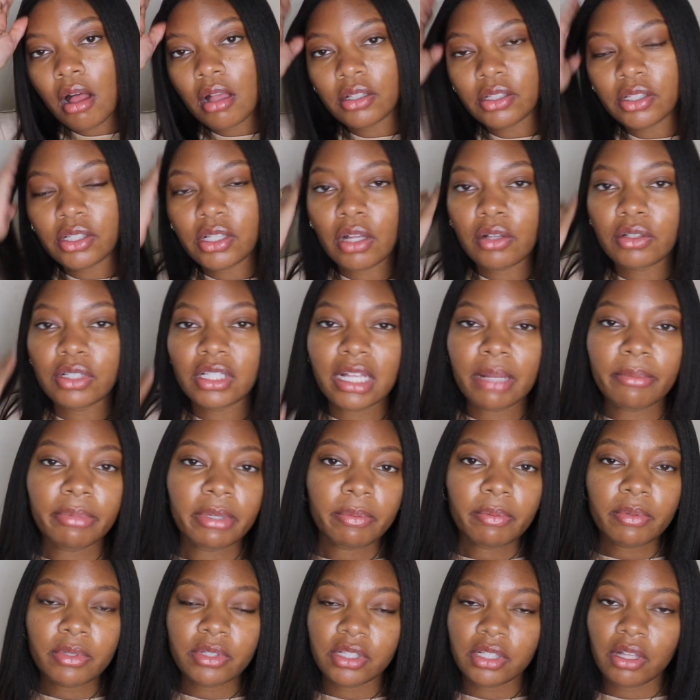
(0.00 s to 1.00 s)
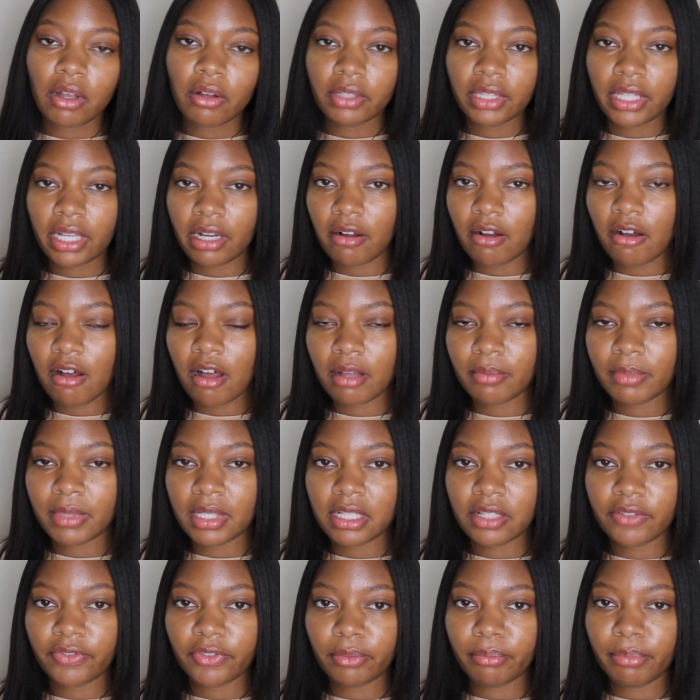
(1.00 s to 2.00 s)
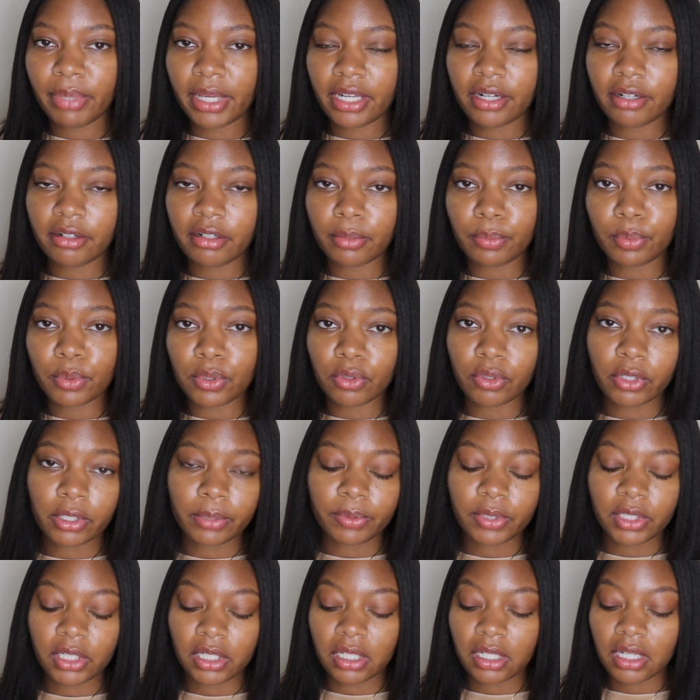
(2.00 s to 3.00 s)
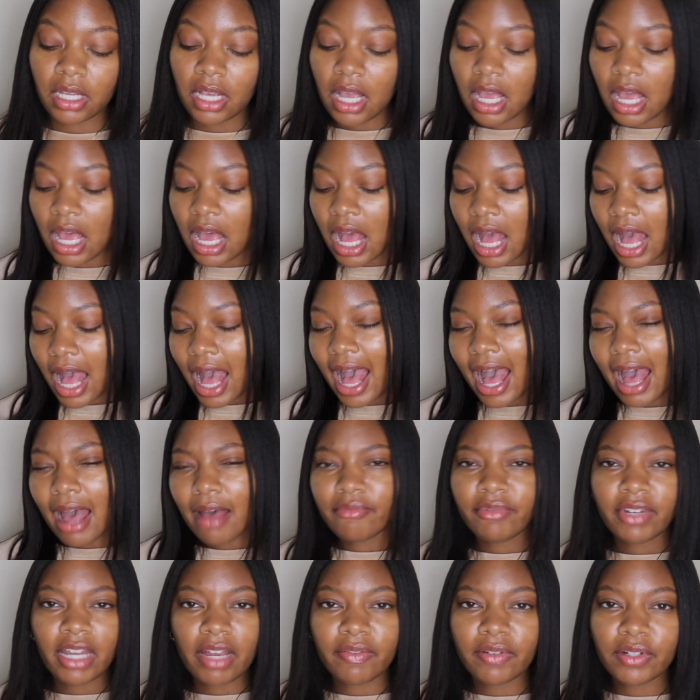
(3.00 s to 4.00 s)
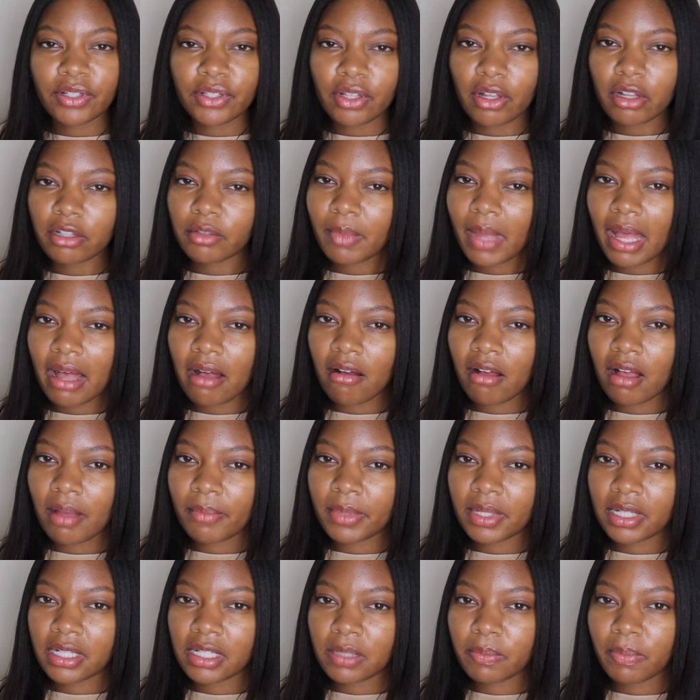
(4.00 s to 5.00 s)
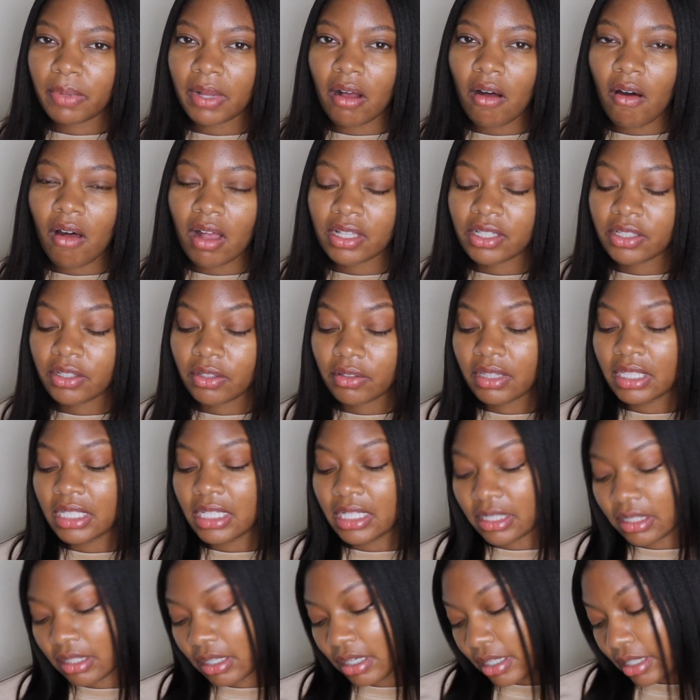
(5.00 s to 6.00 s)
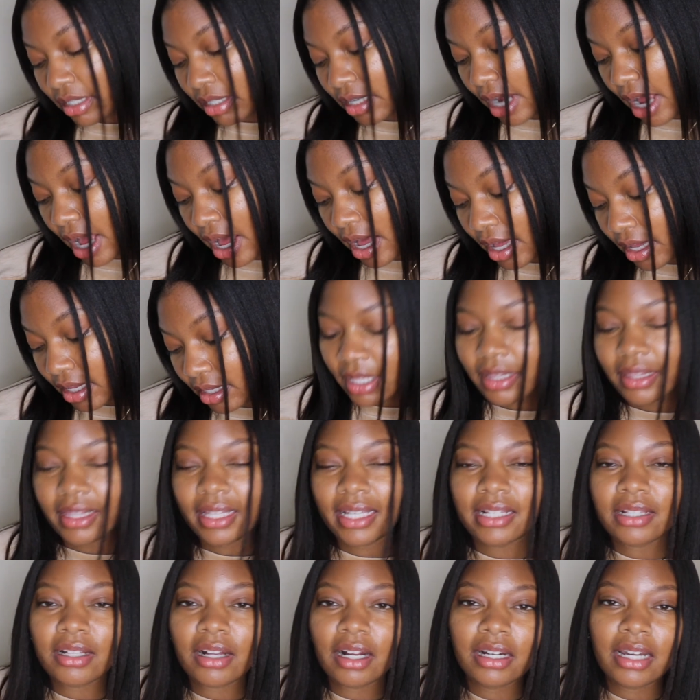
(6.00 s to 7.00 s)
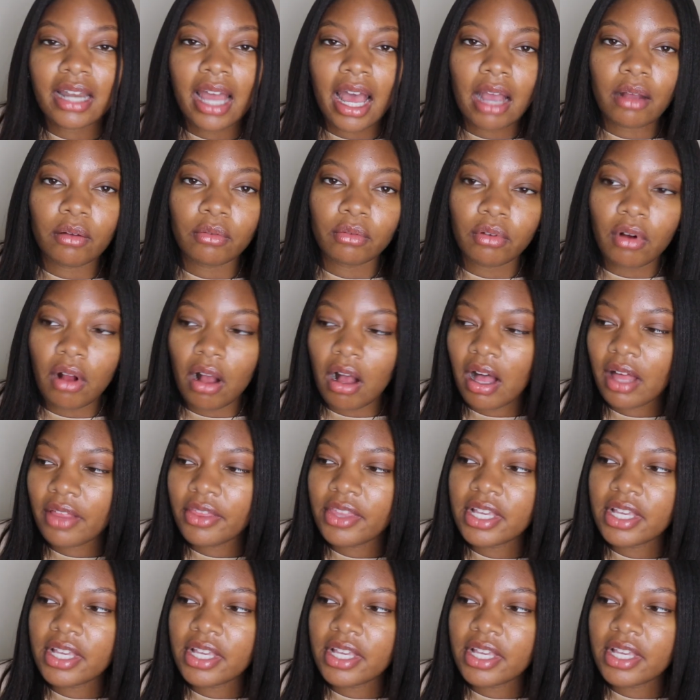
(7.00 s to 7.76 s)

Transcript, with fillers: So some people soak their almonds for better absorption. I've never soaked my almonds, but also these are not these are not raw.